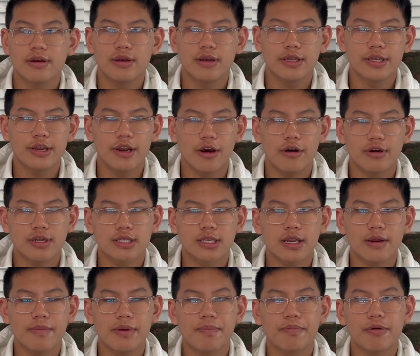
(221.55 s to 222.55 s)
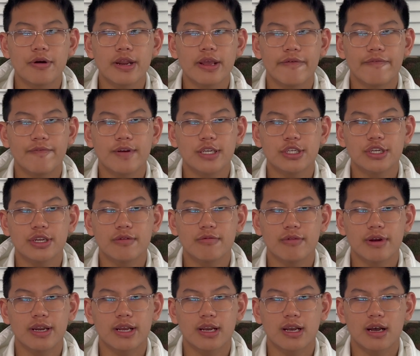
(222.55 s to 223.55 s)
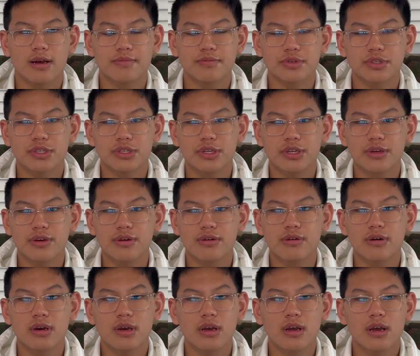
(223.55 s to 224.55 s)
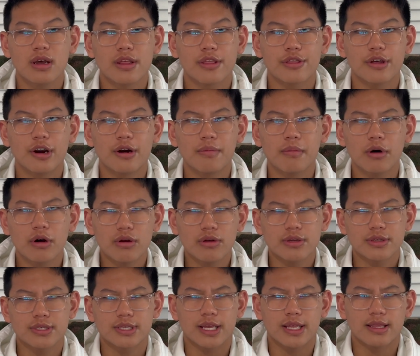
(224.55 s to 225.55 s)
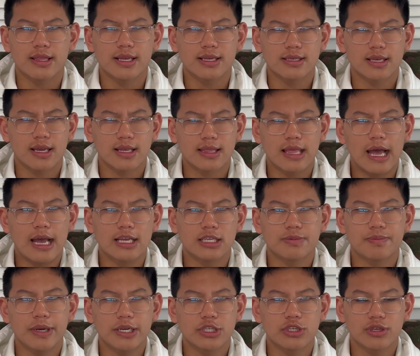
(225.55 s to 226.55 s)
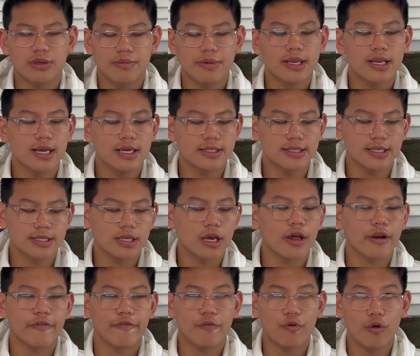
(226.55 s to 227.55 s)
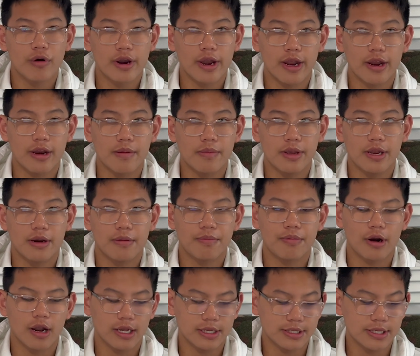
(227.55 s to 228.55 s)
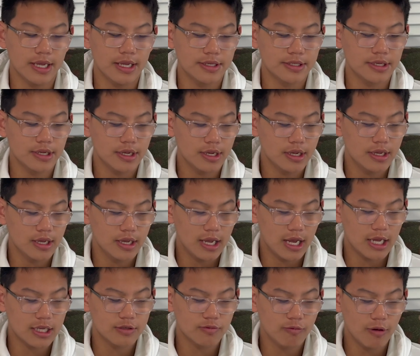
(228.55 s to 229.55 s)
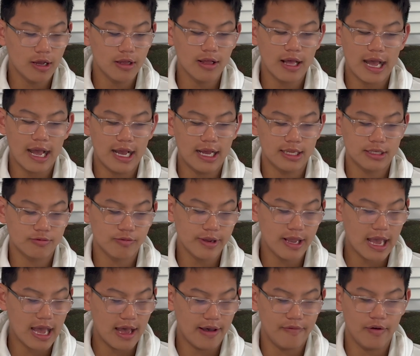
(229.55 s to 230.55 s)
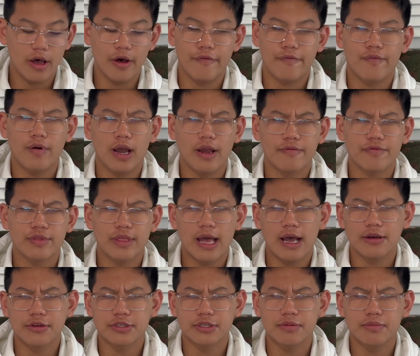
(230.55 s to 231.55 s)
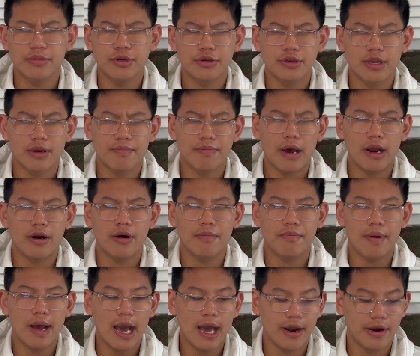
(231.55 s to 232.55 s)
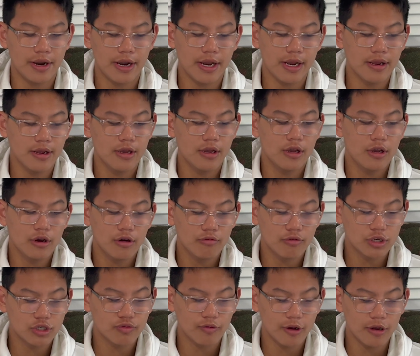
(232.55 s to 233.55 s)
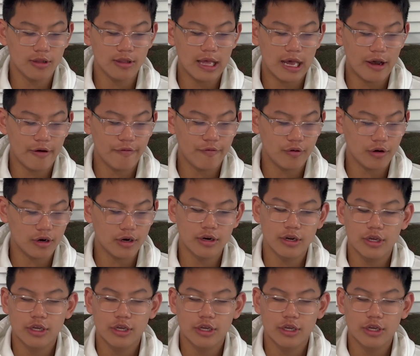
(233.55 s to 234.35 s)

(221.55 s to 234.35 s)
it's going to be pretty efficient when it comes to thermals and things like that, especially because it's on a 4 nanometer process. As well as we have a 5,000 milliamp hour battery, which will allow for